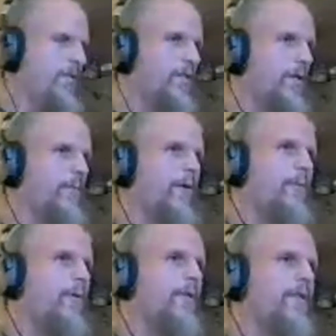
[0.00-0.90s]
basically
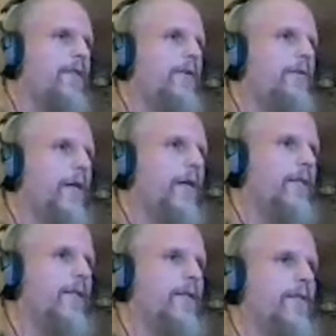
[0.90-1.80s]
what I wanted to tell you
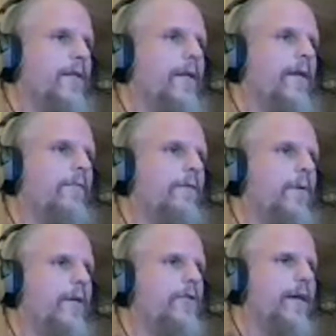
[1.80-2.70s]
guys is if
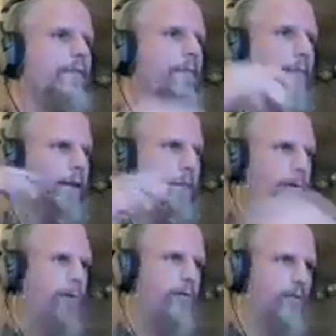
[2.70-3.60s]
you actually have a pair
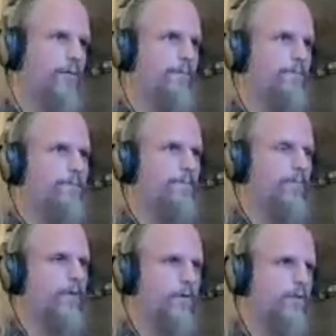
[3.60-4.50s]
of boots
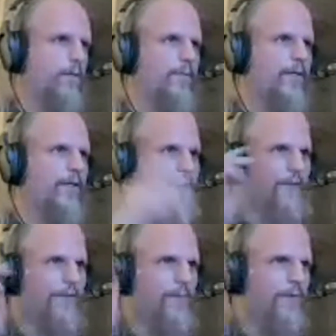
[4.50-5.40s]
or something and
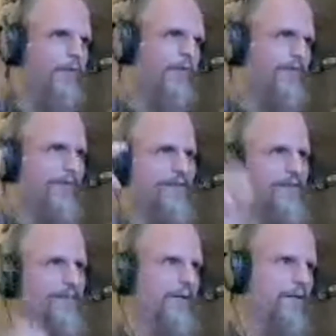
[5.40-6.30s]
you're in the woods and
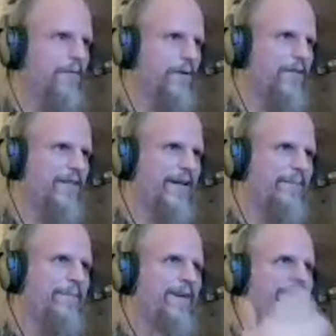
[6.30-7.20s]
it's in the middle of
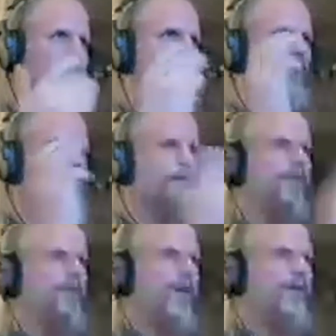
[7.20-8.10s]
wintertime, you
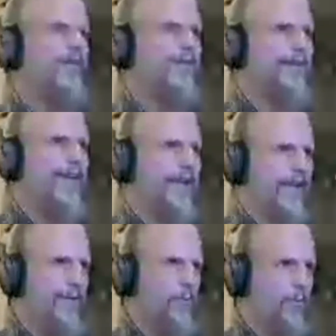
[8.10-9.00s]
can actually take
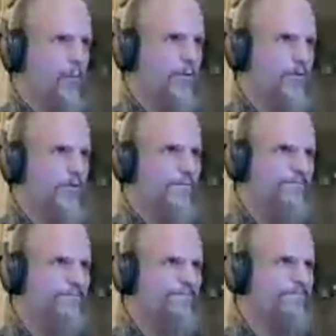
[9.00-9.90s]
hand warmers,
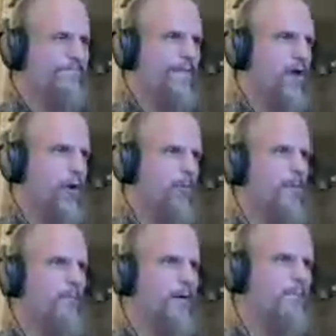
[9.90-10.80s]

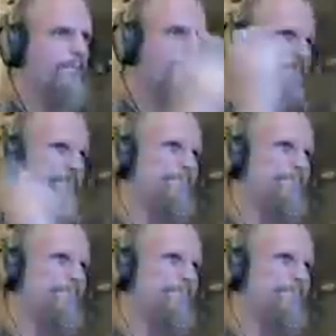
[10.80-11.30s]
open them up,